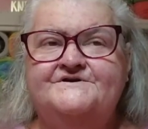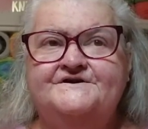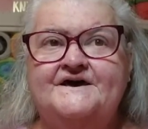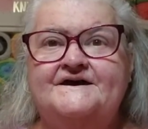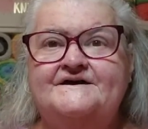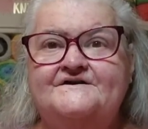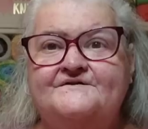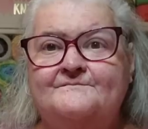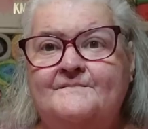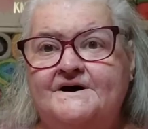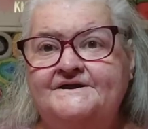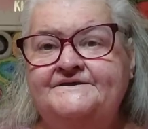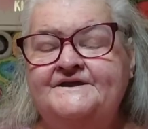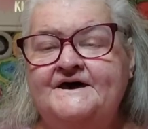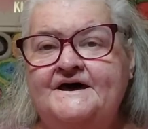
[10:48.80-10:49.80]
Today is
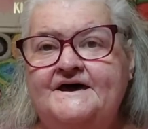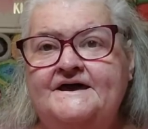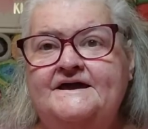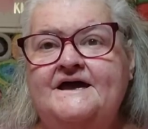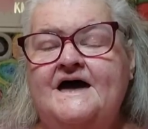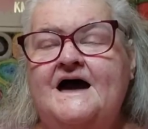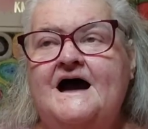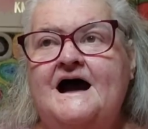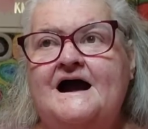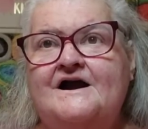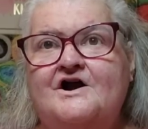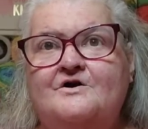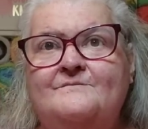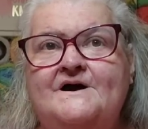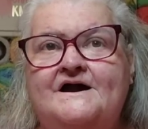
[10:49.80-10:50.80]
Monday. I
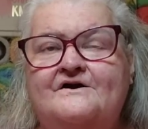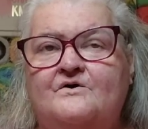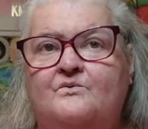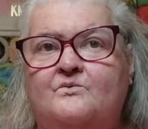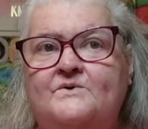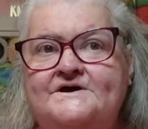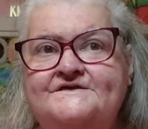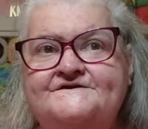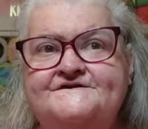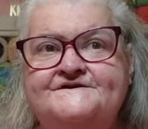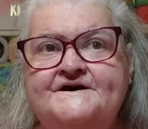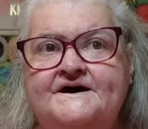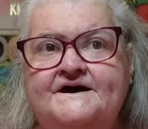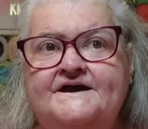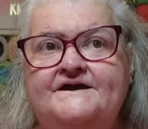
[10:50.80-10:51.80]
go back
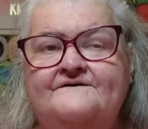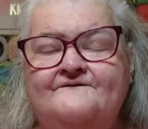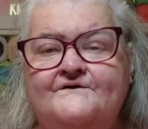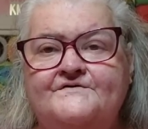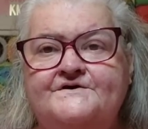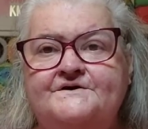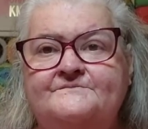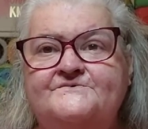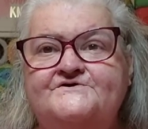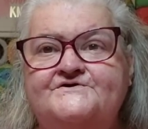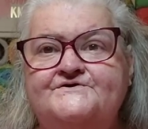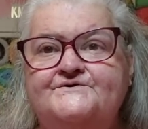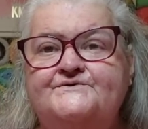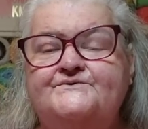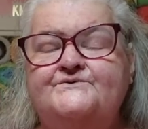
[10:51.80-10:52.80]
Wednesday for them
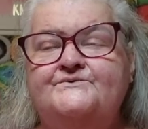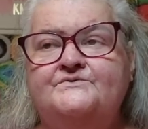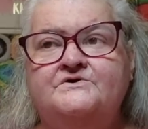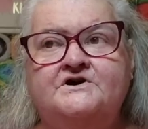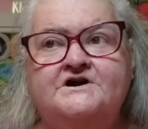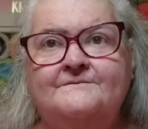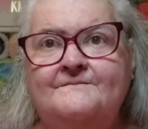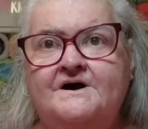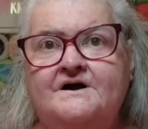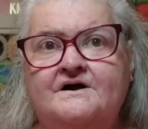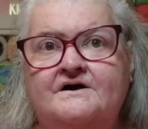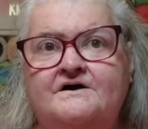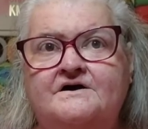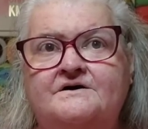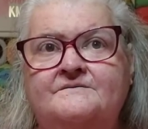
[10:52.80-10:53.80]
to look at my
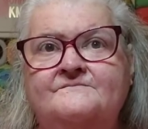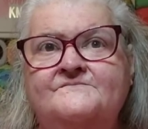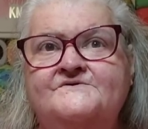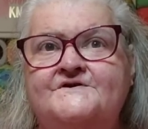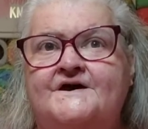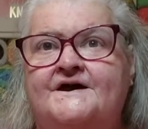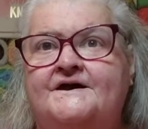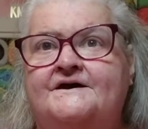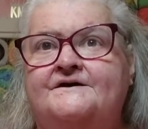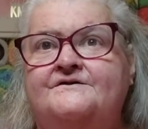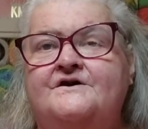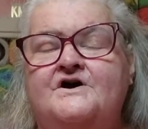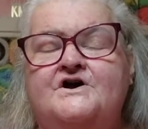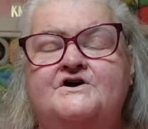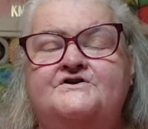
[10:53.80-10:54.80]
gums
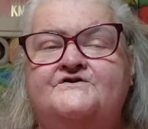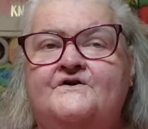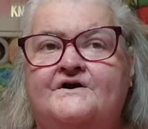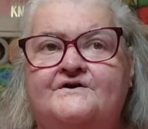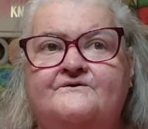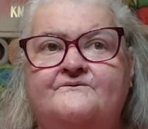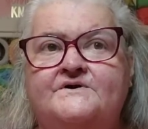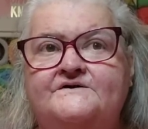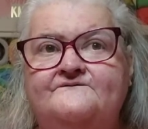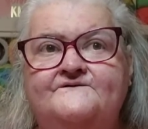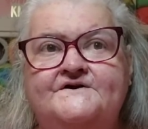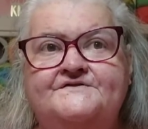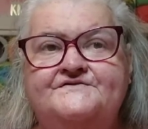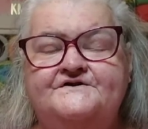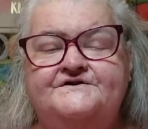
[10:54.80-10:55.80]
and try to
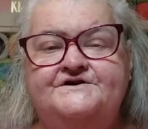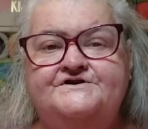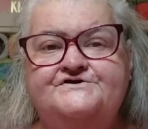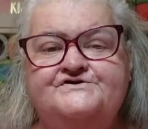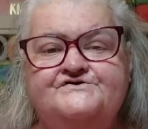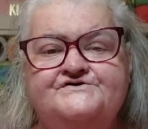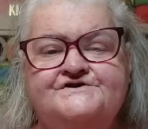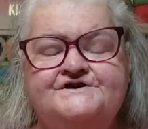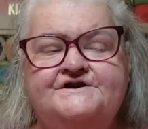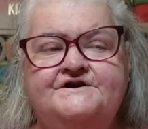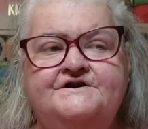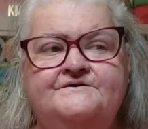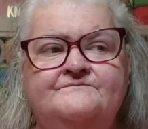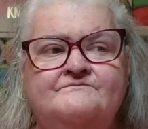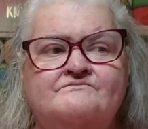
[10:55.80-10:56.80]
refit the dentures
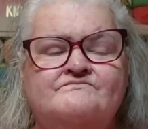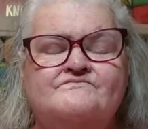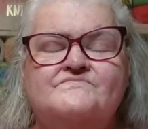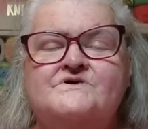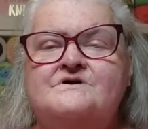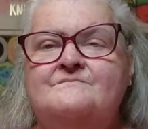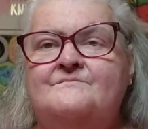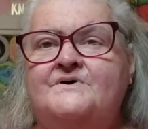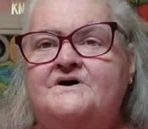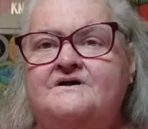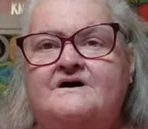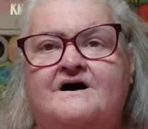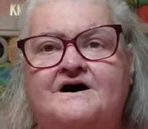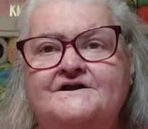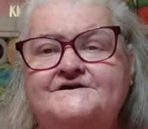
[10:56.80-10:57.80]
in.
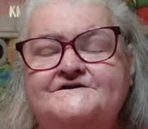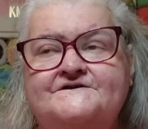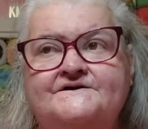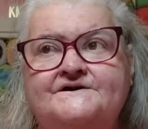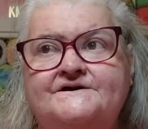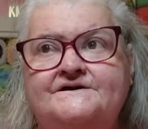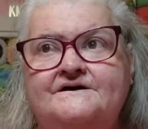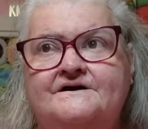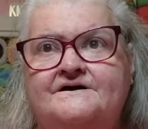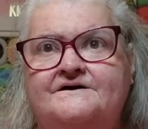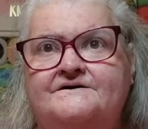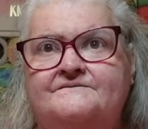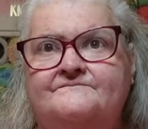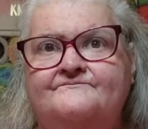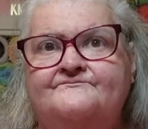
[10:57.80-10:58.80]
But honestly,
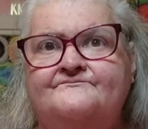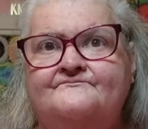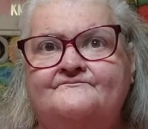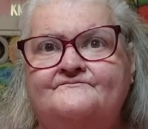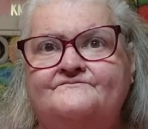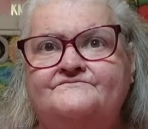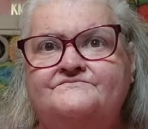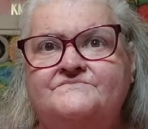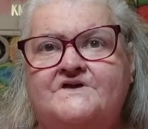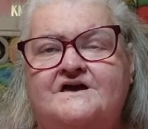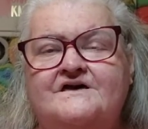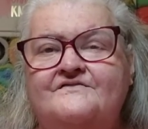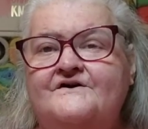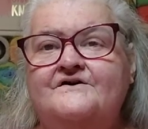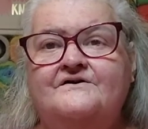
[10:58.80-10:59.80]

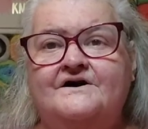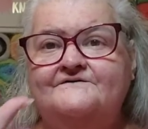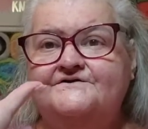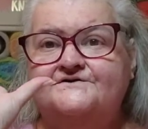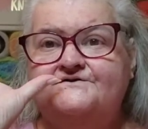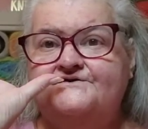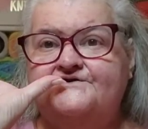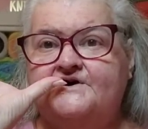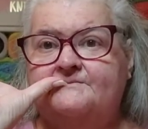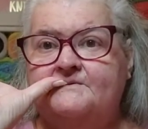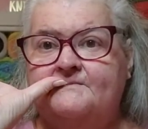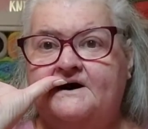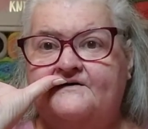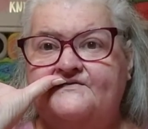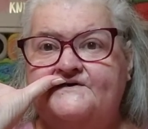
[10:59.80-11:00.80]
they're going to have to do something
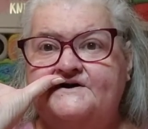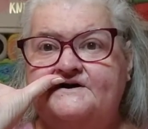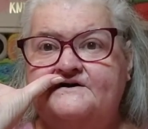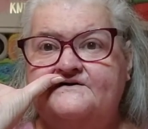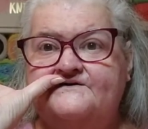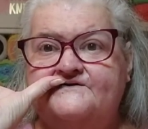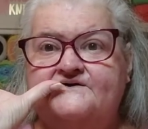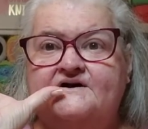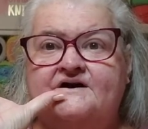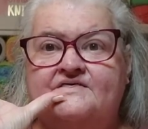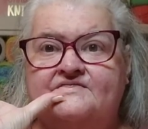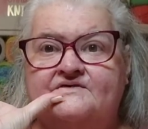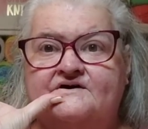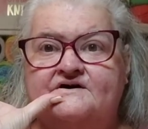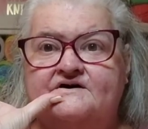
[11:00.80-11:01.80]
about this
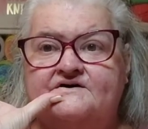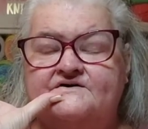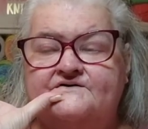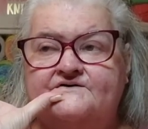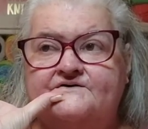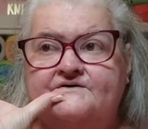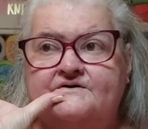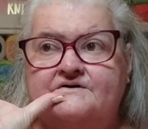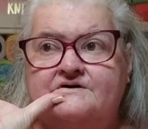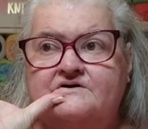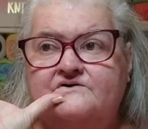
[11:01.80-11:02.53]
and this.